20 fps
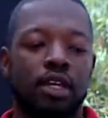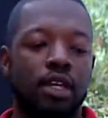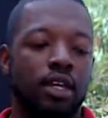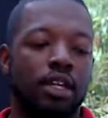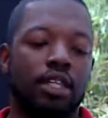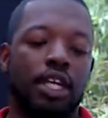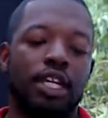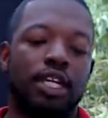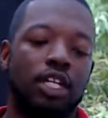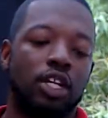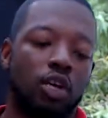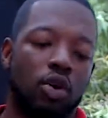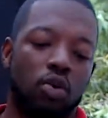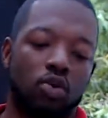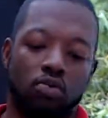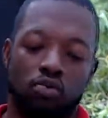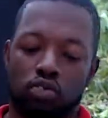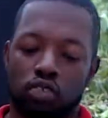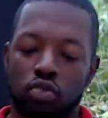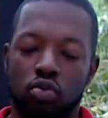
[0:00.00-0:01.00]
that don't
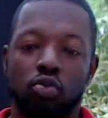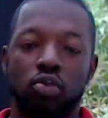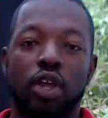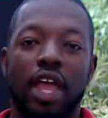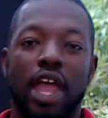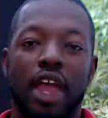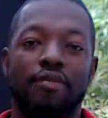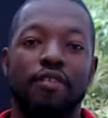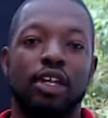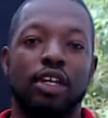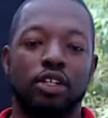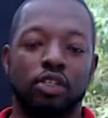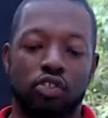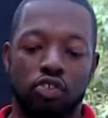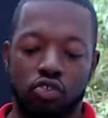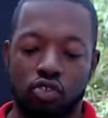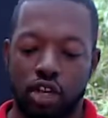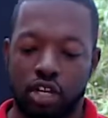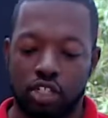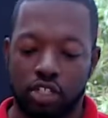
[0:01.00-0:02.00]
do heavy
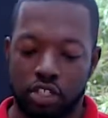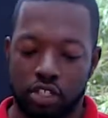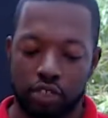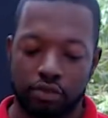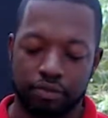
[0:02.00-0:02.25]
construction.